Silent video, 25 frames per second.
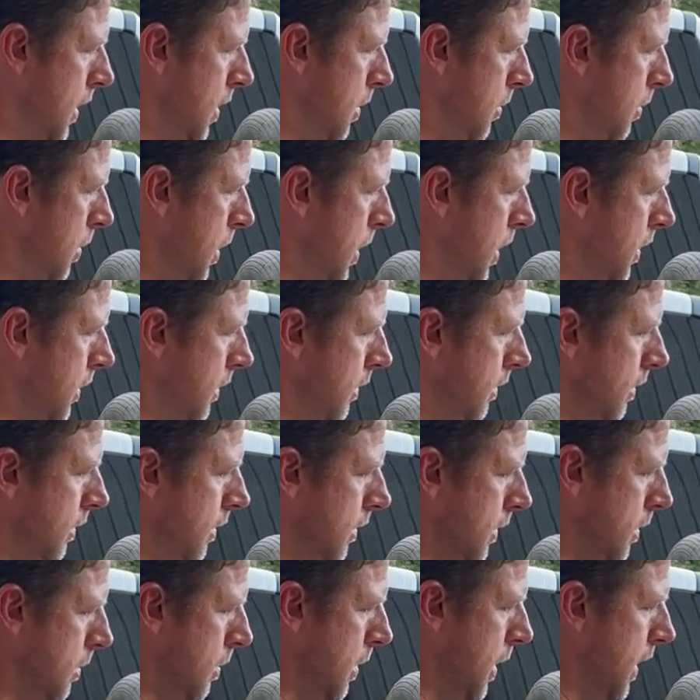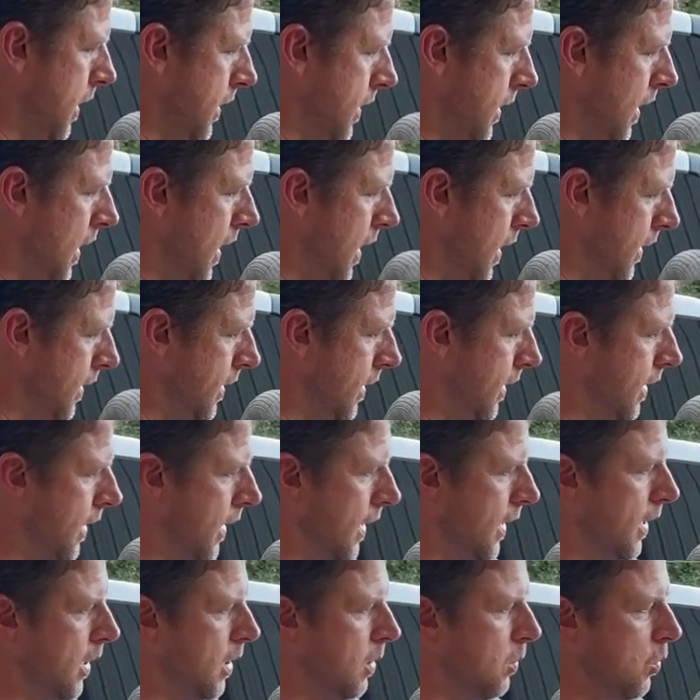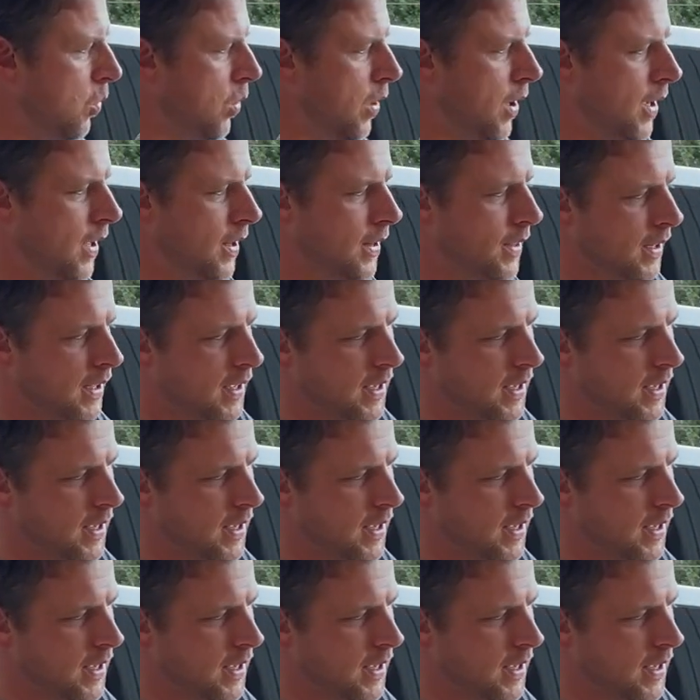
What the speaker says: But the big thing that they come with